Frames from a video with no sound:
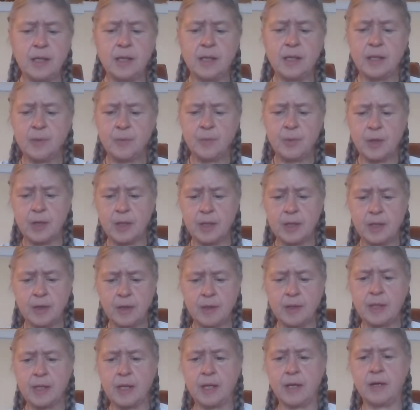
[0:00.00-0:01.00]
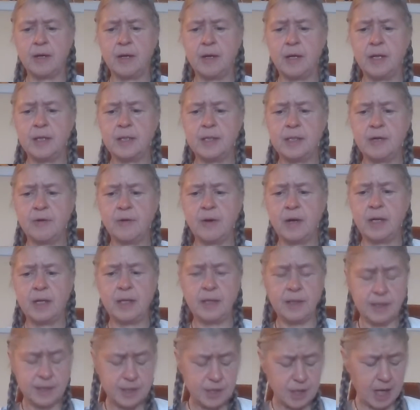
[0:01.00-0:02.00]
in the book,
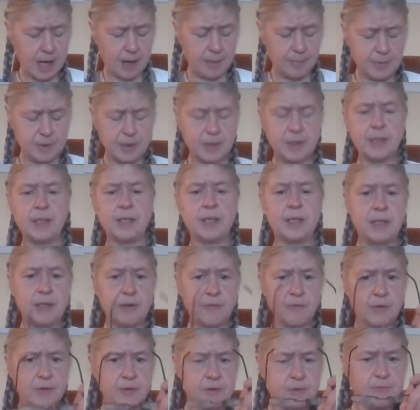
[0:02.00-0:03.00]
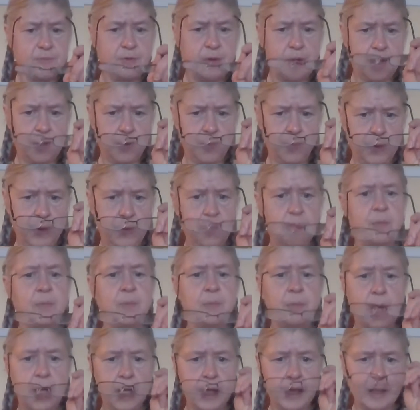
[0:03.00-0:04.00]
in the chapter, the different
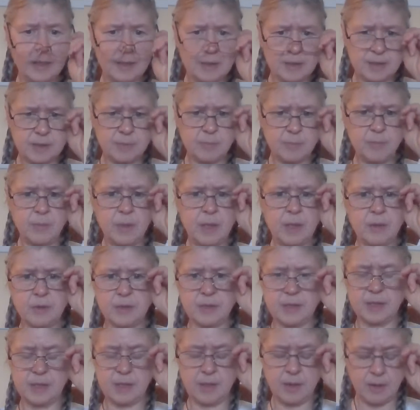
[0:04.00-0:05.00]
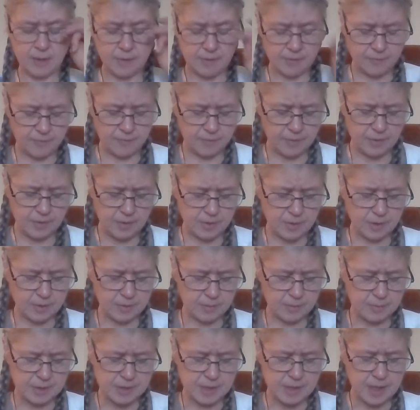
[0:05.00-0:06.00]
vitamins and minerals in all the food
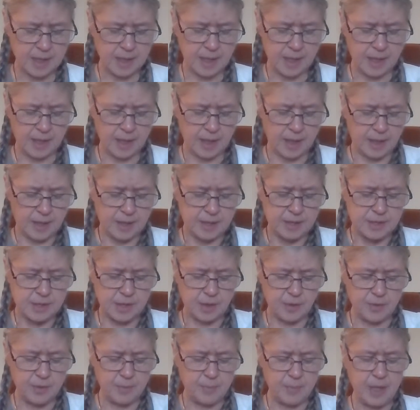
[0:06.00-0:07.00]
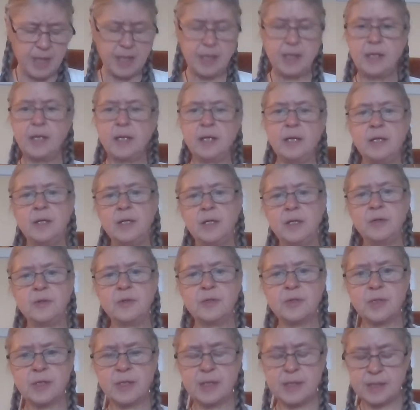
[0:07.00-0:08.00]
groups. So the main
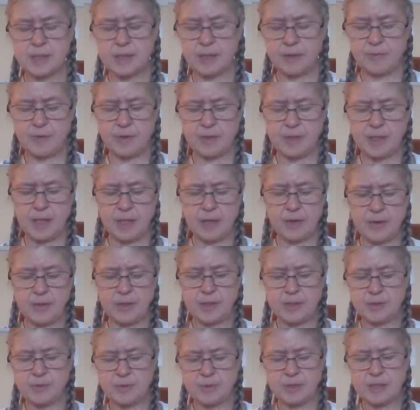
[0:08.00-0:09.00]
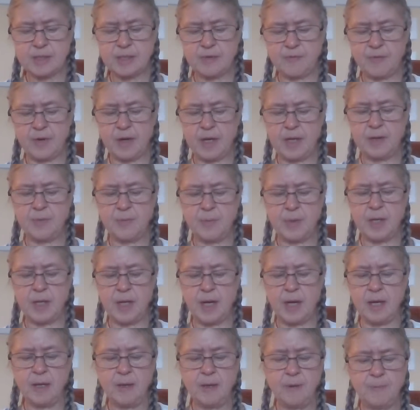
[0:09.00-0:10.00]
nutrients of the dairies was the vitamin
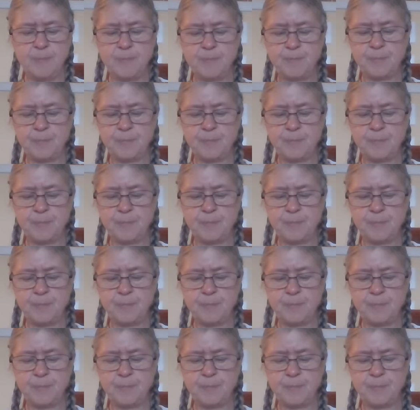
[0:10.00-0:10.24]
A.